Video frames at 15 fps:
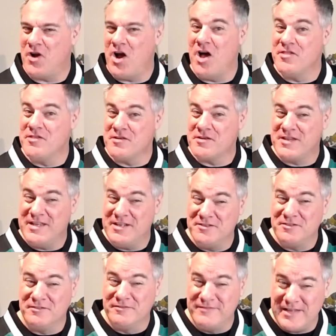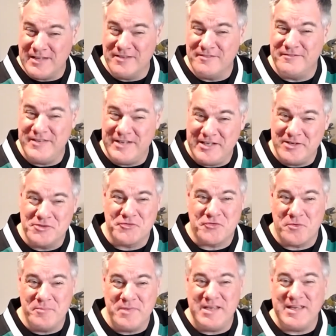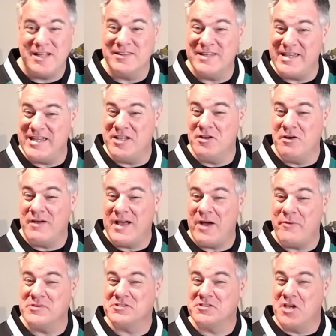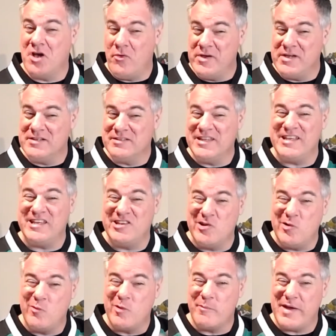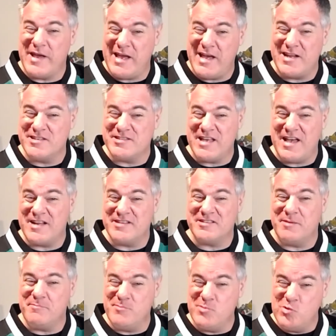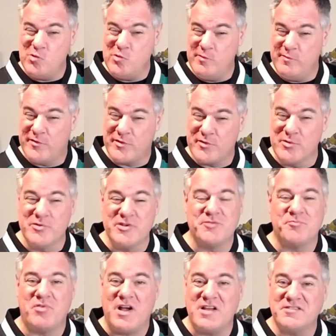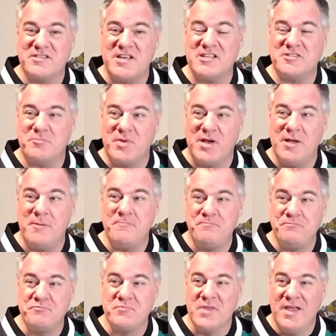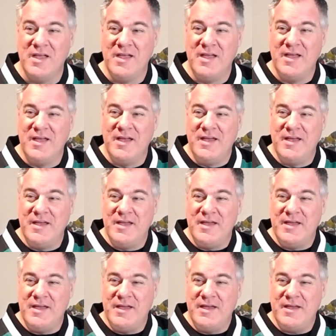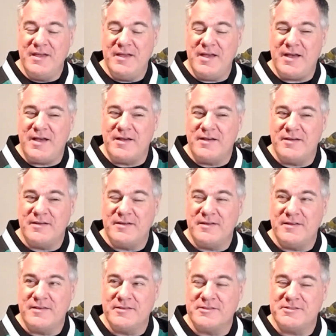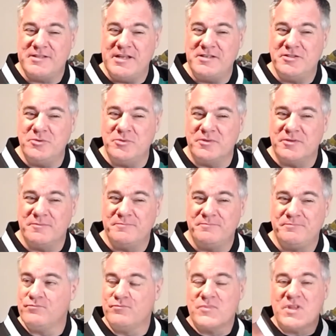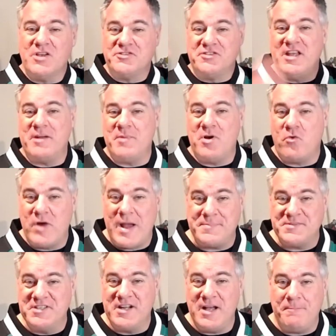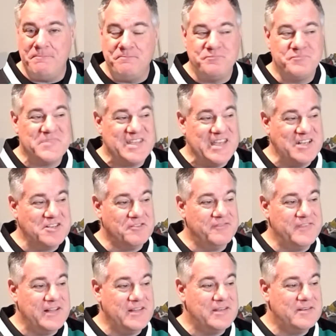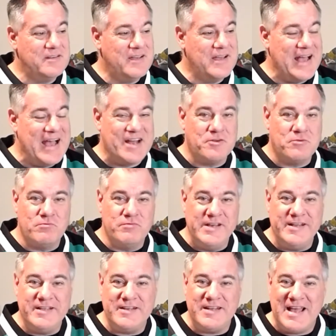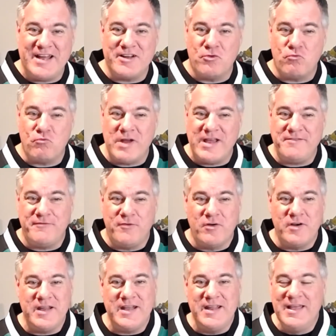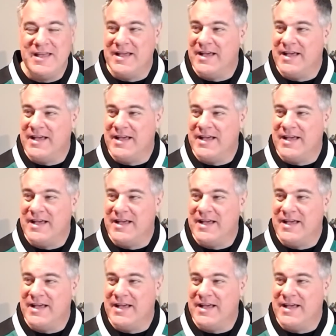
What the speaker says: for other Kindle Vella videos from me. I'll let you know how it's going, let you know where my head is at as I move through this process. But yeah, stay tuned. So that about wraps it up. Kindle Vella, how to read it, how to write for it.